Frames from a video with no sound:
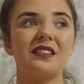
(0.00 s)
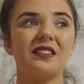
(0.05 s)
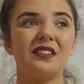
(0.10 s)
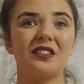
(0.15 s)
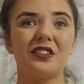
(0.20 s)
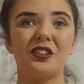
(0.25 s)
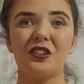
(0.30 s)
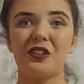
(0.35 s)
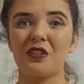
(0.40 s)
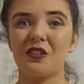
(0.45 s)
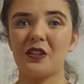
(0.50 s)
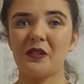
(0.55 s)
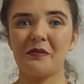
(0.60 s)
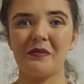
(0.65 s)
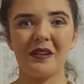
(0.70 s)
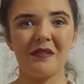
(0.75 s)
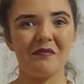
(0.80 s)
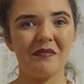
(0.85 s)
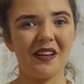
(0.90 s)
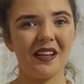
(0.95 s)
you're going to be
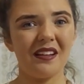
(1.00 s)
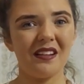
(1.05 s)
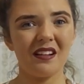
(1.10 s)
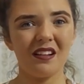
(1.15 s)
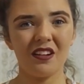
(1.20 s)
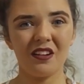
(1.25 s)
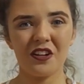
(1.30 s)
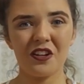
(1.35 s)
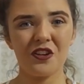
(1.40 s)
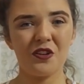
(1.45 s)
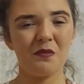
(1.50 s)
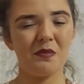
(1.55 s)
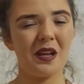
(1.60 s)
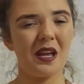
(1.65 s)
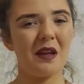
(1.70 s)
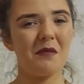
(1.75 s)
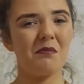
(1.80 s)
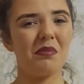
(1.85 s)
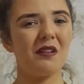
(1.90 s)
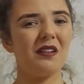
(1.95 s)
meeting a lot of new
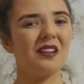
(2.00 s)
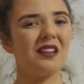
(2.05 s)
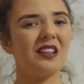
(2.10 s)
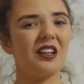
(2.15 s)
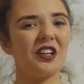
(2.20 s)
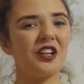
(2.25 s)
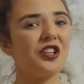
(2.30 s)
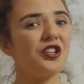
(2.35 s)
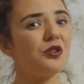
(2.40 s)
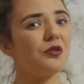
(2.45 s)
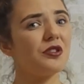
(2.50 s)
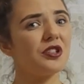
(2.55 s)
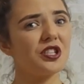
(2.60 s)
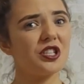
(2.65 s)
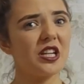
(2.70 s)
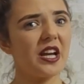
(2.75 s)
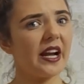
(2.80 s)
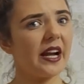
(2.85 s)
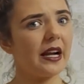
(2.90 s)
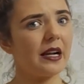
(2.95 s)
people, a lot of new
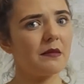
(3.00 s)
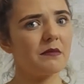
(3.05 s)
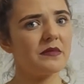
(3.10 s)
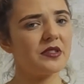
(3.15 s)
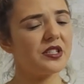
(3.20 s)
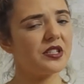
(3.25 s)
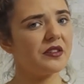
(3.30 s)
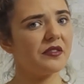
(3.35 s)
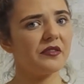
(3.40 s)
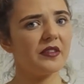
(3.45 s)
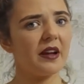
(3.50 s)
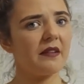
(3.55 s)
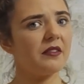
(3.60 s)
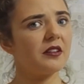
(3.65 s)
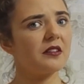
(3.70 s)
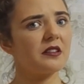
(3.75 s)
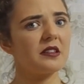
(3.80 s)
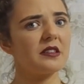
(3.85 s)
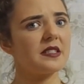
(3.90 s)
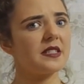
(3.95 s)
germs you've
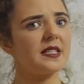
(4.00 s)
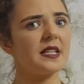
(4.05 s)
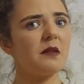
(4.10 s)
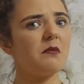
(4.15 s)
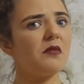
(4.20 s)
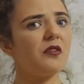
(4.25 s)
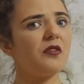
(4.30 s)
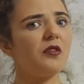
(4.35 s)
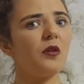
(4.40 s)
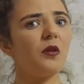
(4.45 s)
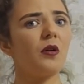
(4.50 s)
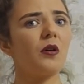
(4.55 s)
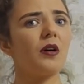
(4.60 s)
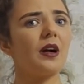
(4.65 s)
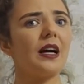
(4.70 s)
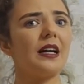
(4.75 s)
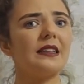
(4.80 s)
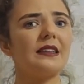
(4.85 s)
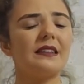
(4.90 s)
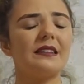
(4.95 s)
never seen before,
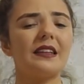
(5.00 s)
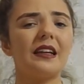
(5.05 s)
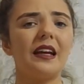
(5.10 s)
and